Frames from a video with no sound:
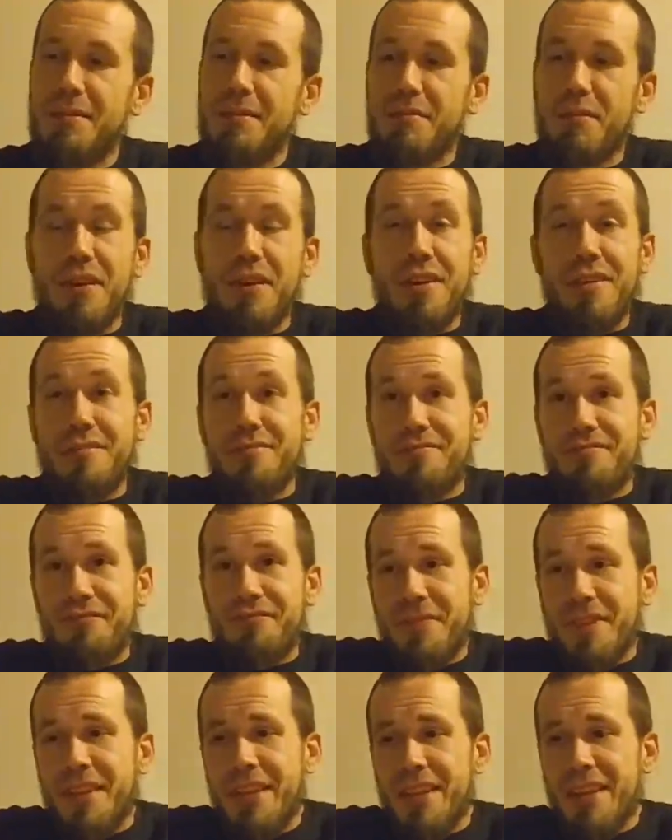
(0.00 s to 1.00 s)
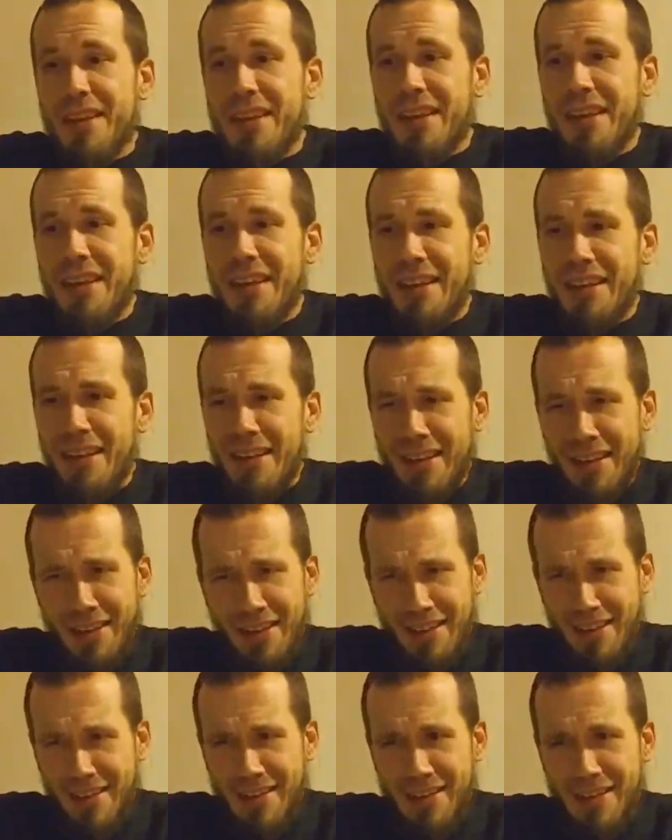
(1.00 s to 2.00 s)
But
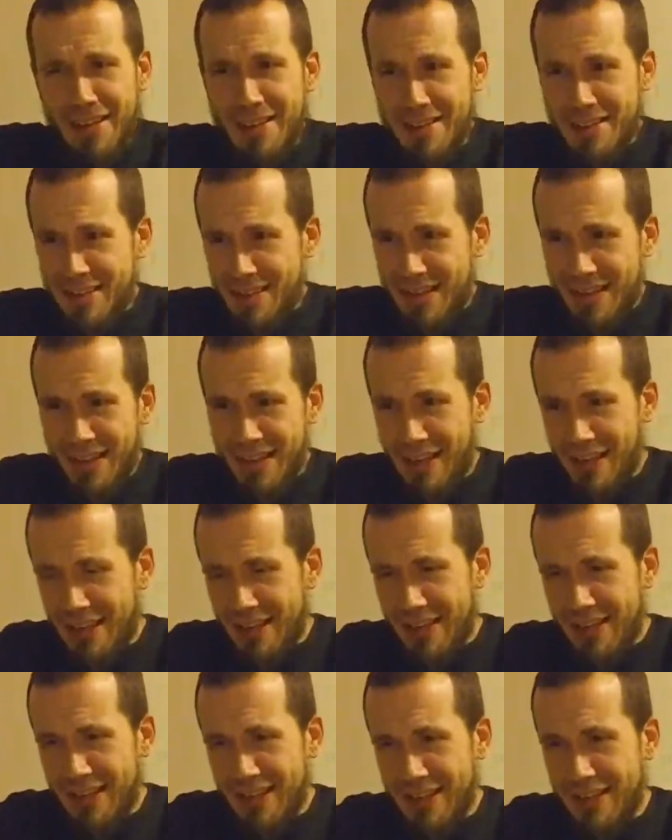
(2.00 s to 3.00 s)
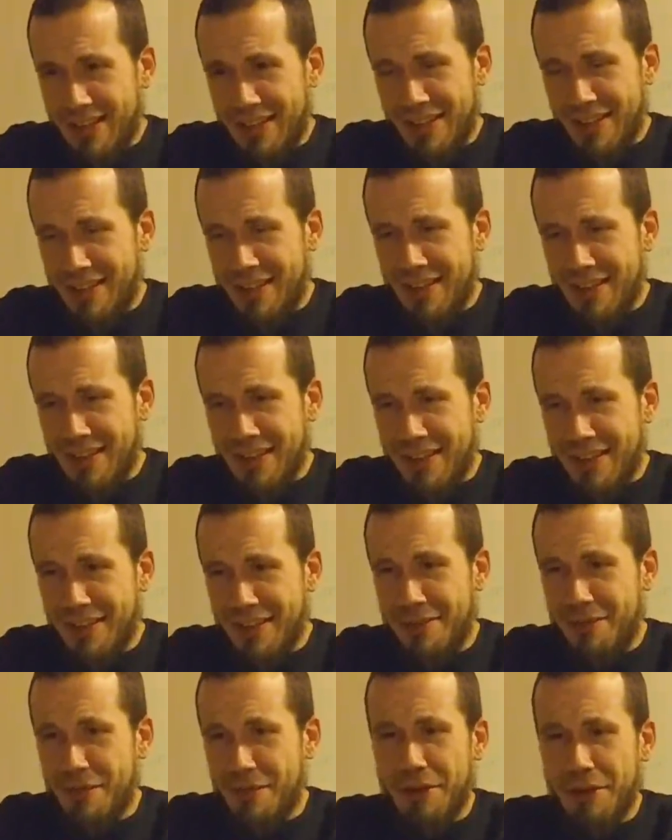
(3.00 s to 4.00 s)
his
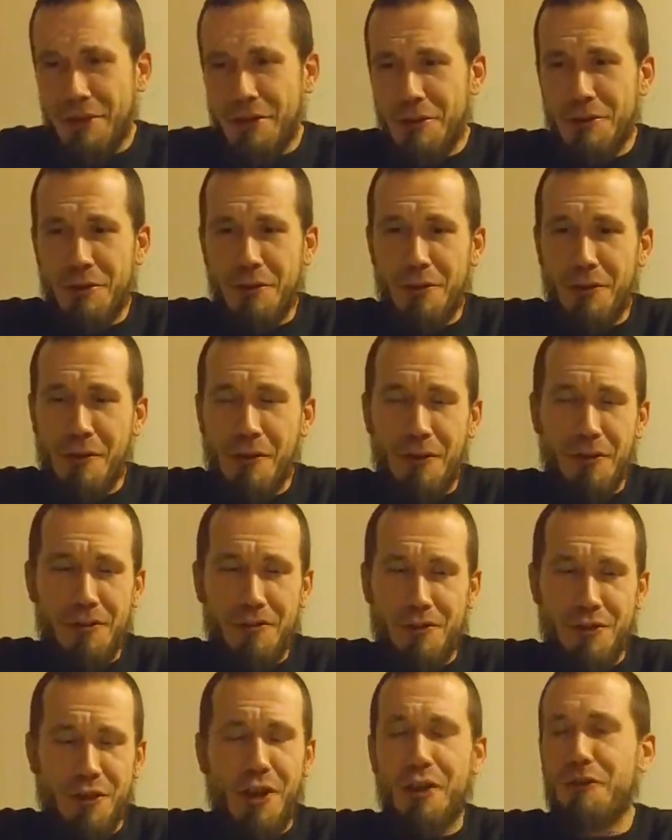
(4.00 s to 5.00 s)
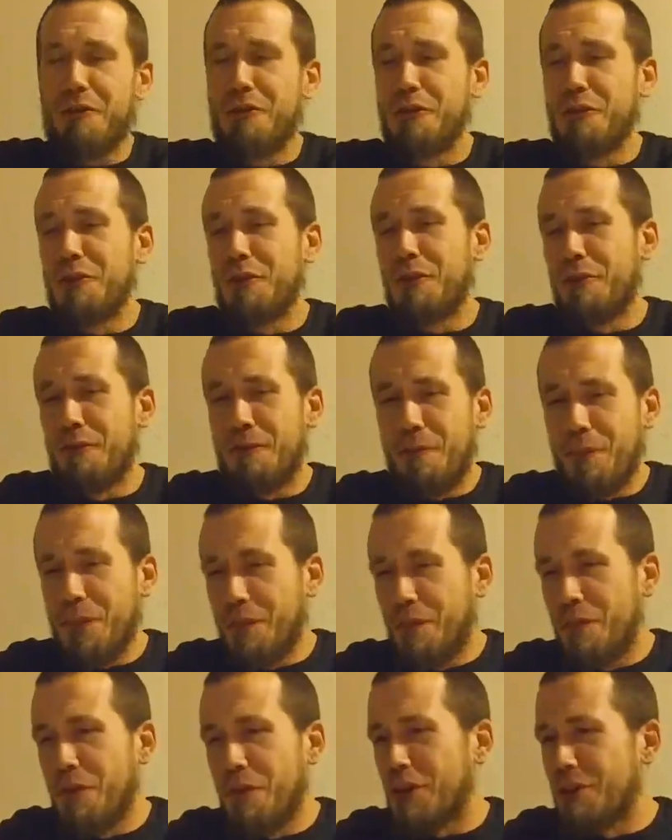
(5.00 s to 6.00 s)
videos are chock full of
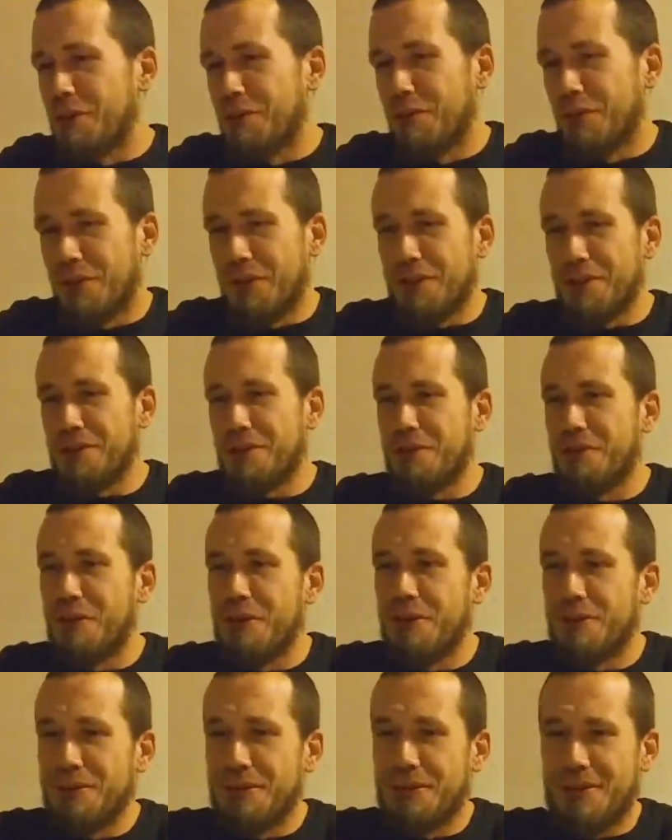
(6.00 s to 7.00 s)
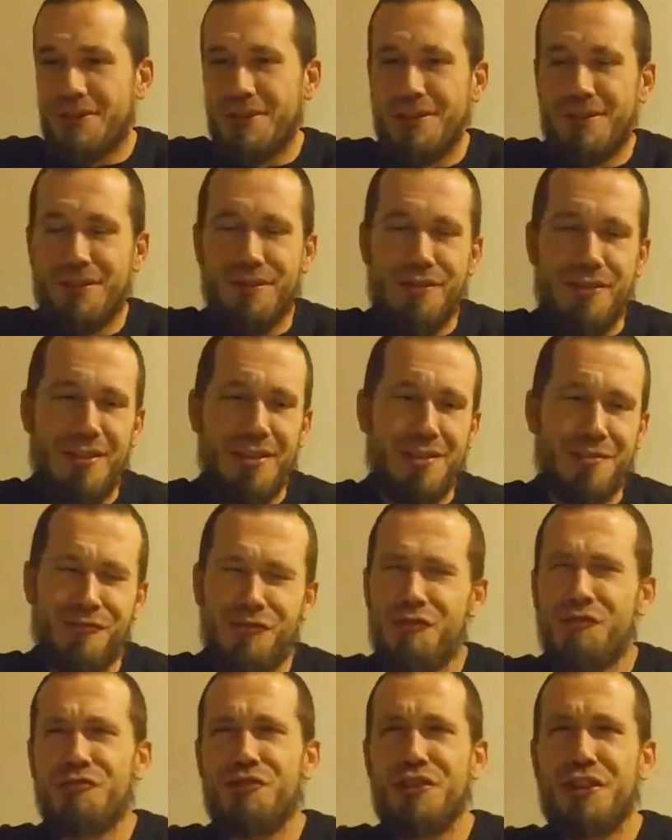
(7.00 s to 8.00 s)
fuck the police quotes. It's New
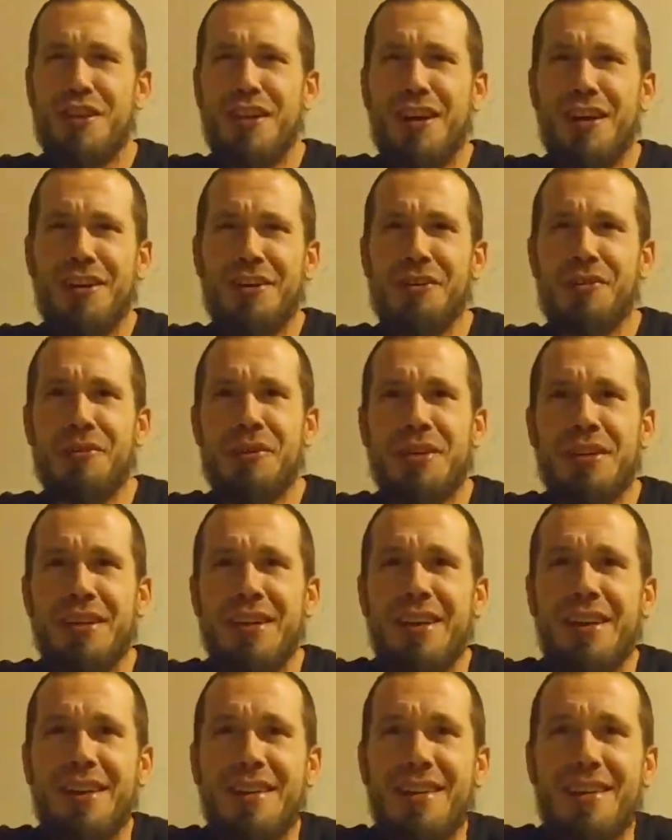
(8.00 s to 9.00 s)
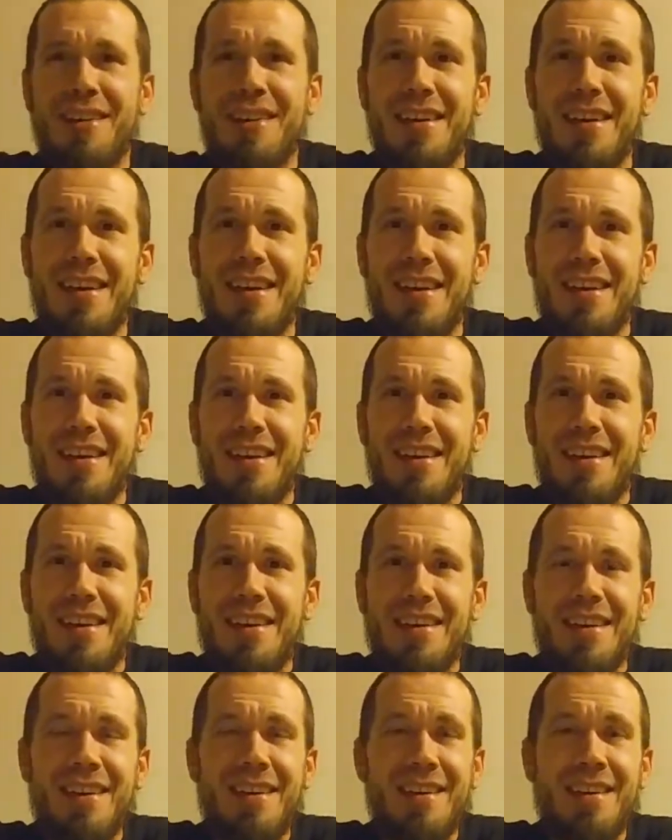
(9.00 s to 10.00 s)
Chicago, Indiana,
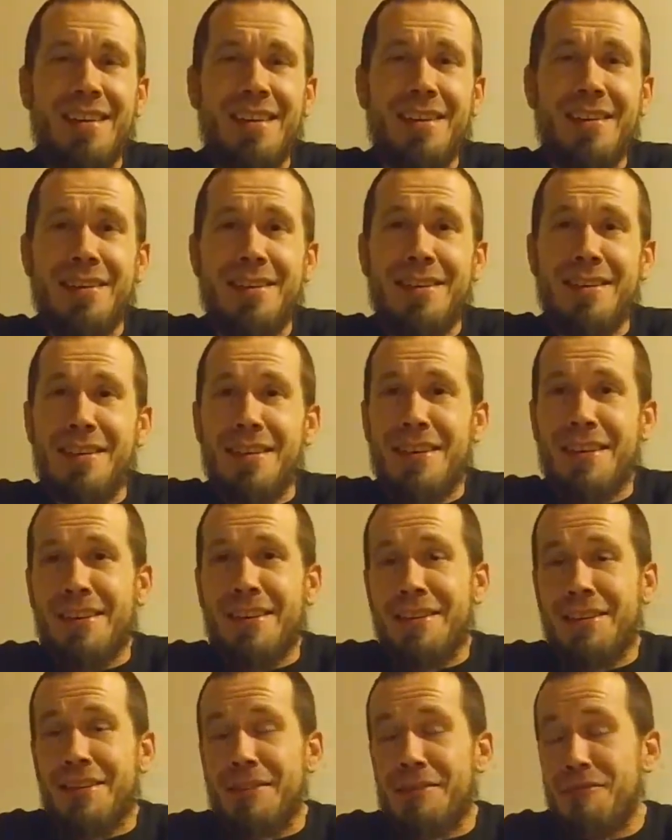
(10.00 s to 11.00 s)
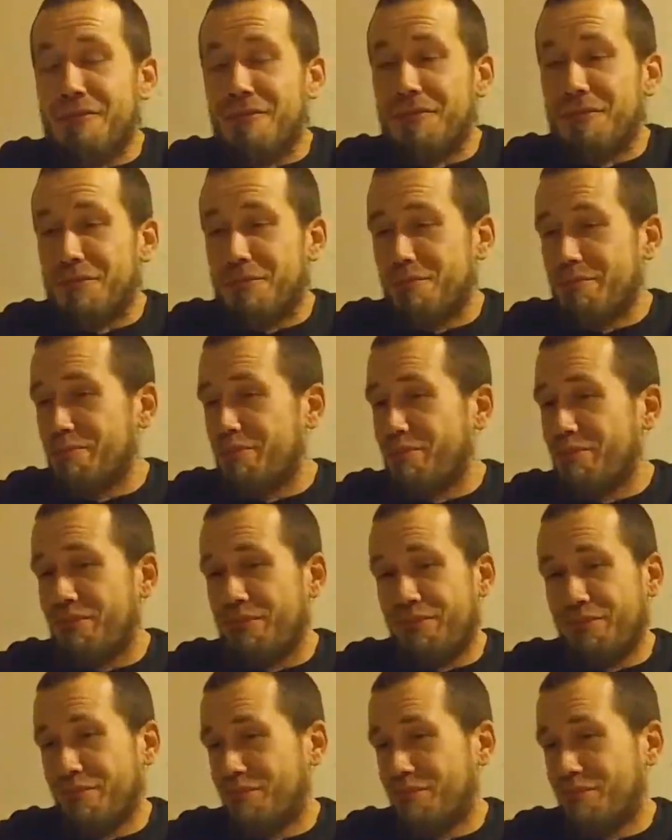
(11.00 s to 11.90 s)
and I